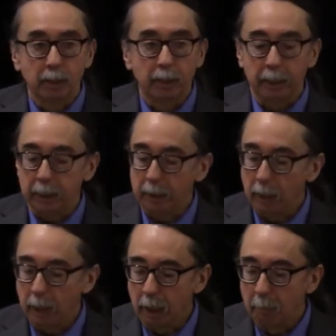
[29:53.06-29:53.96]
The
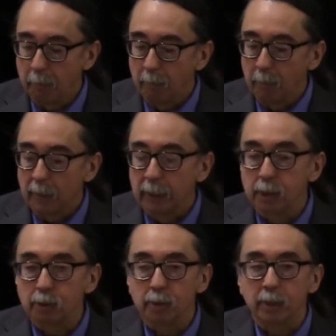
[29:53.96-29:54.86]

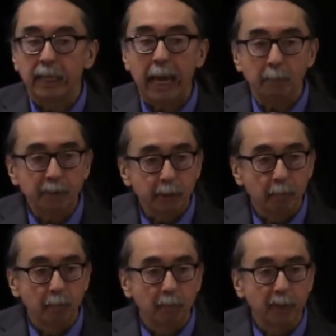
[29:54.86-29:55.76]
camps
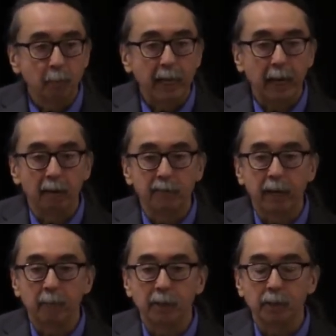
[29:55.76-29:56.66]
that we have,
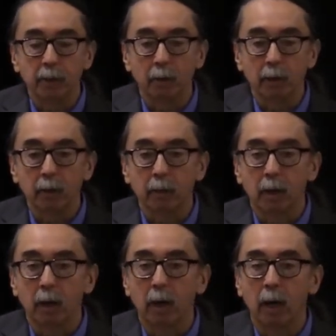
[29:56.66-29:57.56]
that I mentioned earlier,
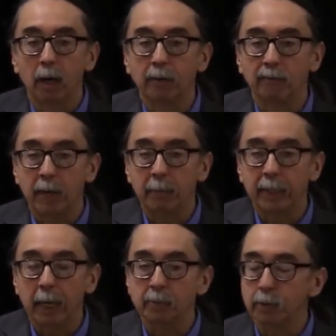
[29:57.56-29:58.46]
the
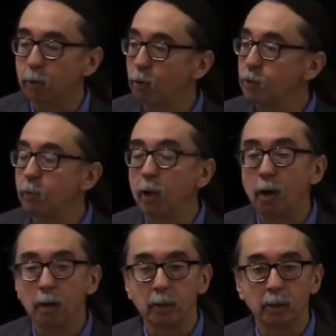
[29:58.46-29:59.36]
family camps, those
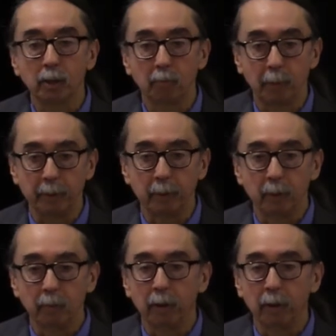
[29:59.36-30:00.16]
belong to the women.